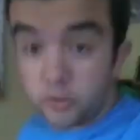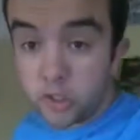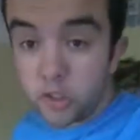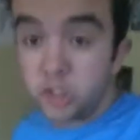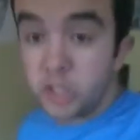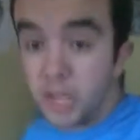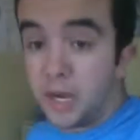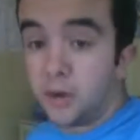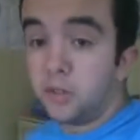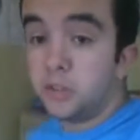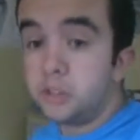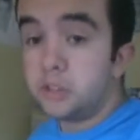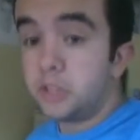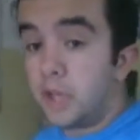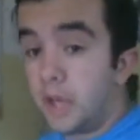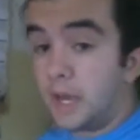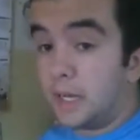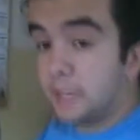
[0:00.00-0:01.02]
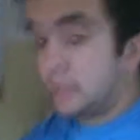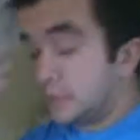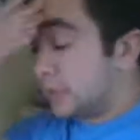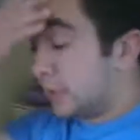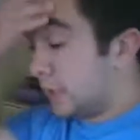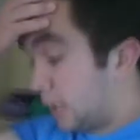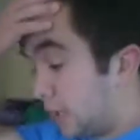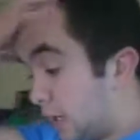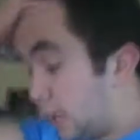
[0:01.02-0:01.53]
Just showered,
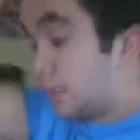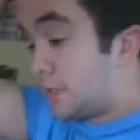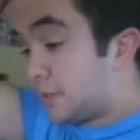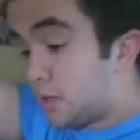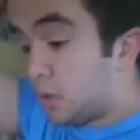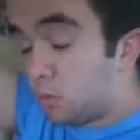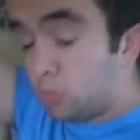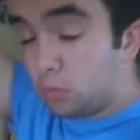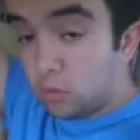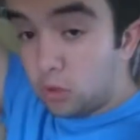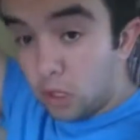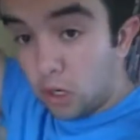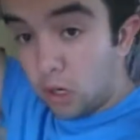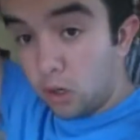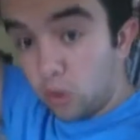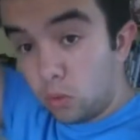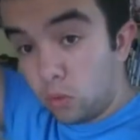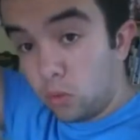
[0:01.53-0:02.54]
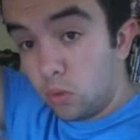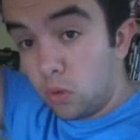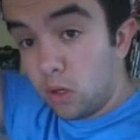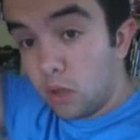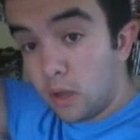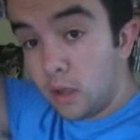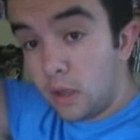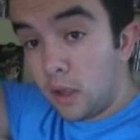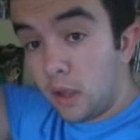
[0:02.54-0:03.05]
and uh, I don't know
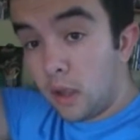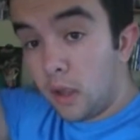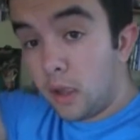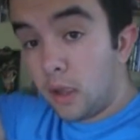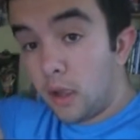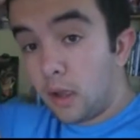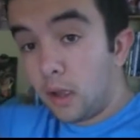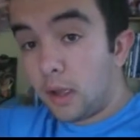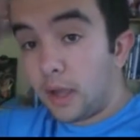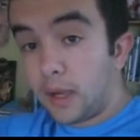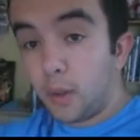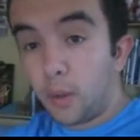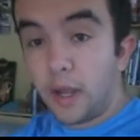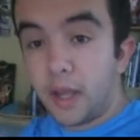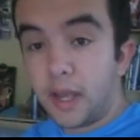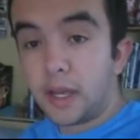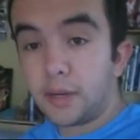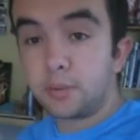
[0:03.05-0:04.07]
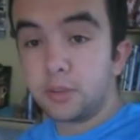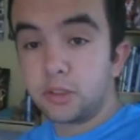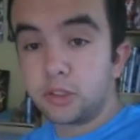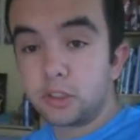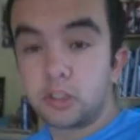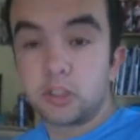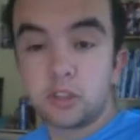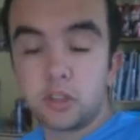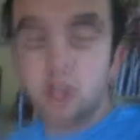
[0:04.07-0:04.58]
how it
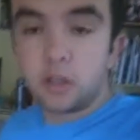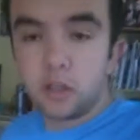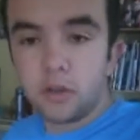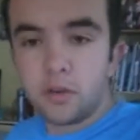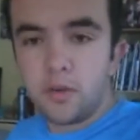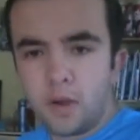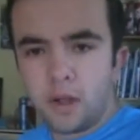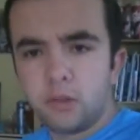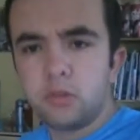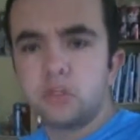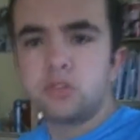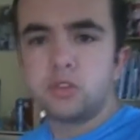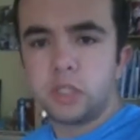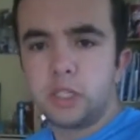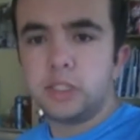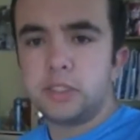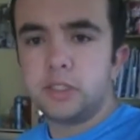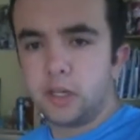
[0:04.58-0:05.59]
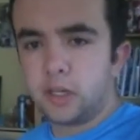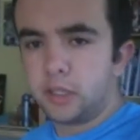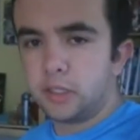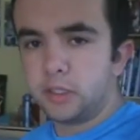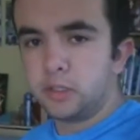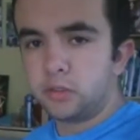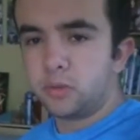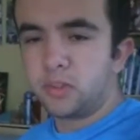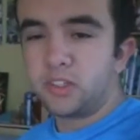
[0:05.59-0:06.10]
happens because I I was really
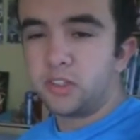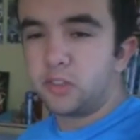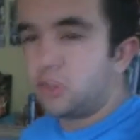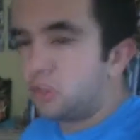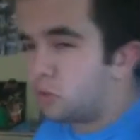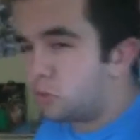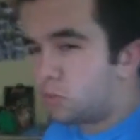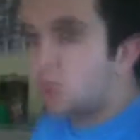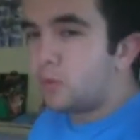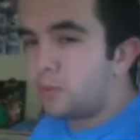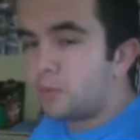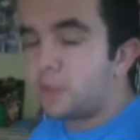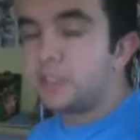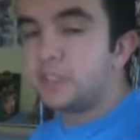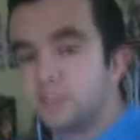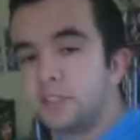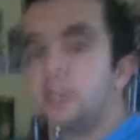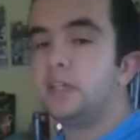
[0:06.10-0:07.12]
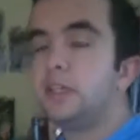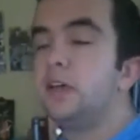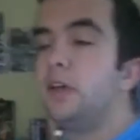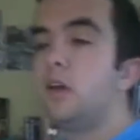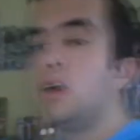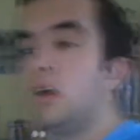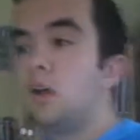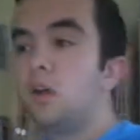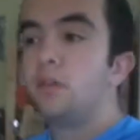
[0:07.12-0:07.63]
tired, which you could probably see
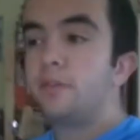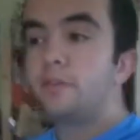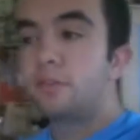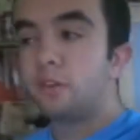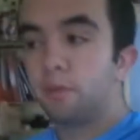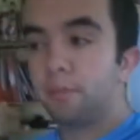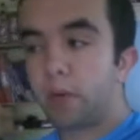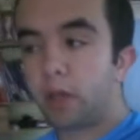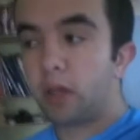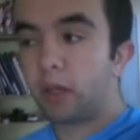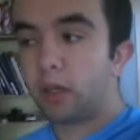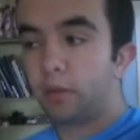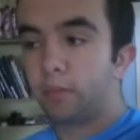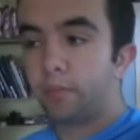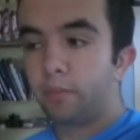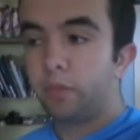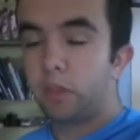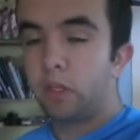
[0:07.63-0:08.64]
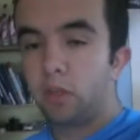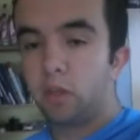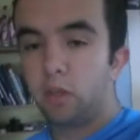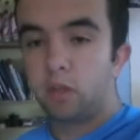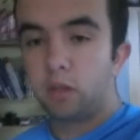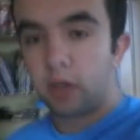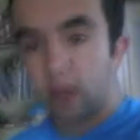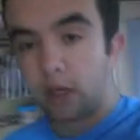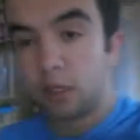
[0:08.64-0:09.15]
from um,
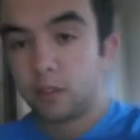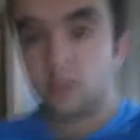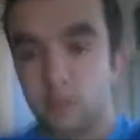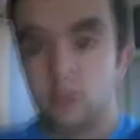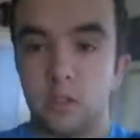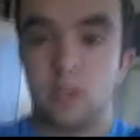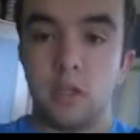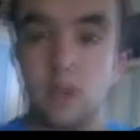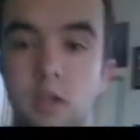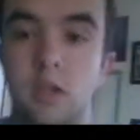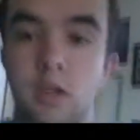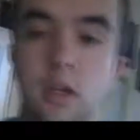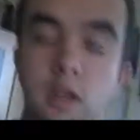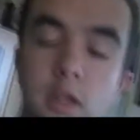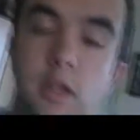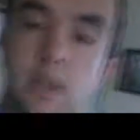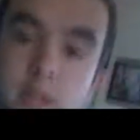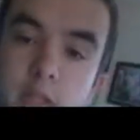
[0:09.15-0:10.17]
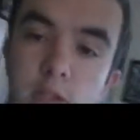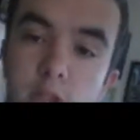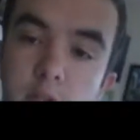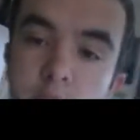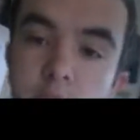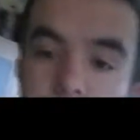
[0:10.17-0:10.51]
the last thing that I